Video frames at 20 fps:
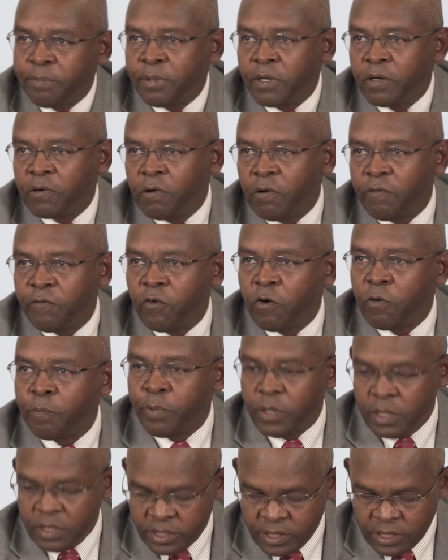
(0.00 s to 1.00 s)
peak of
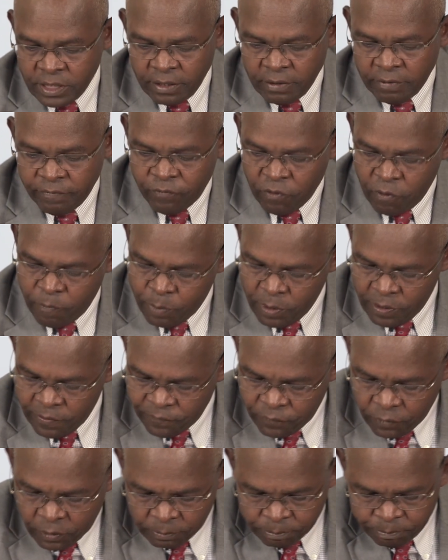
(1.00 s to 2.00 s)

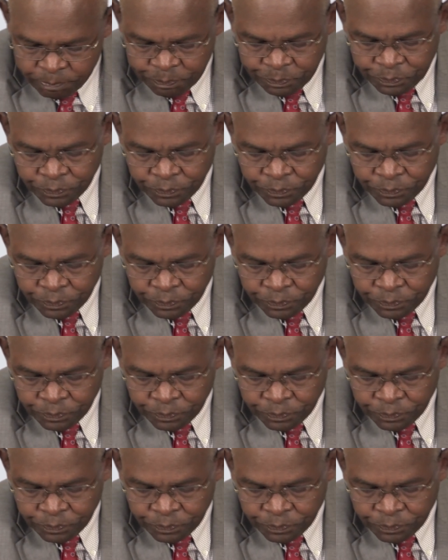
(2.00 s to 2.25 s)
4.4.